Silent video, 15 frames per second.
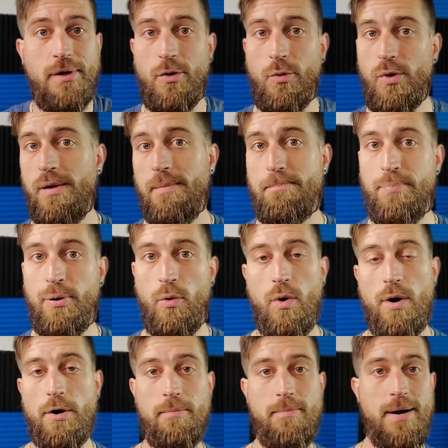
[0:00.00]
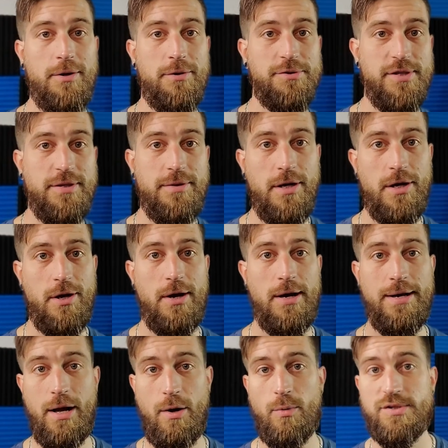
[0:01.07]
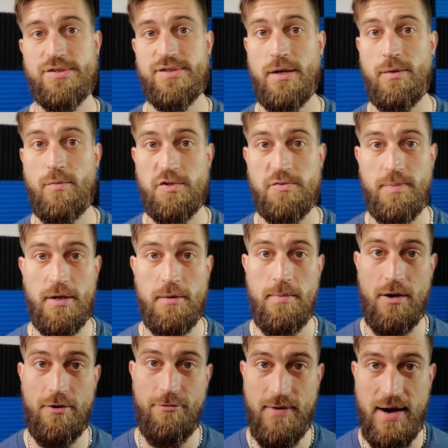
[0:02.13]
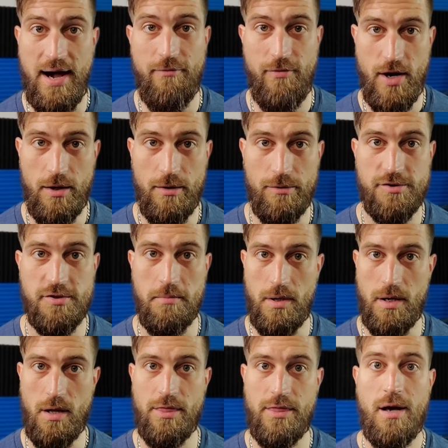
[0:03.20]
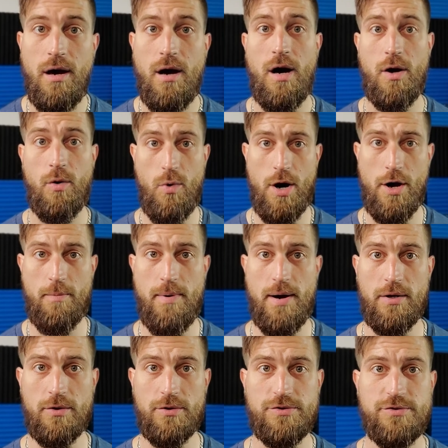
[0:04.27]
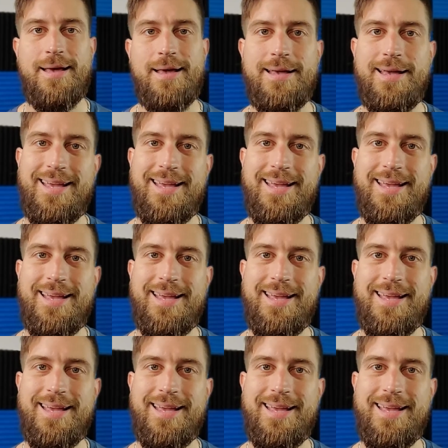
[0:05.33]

We put water bottles in there and I would say we spend about $5 a month on water bottles.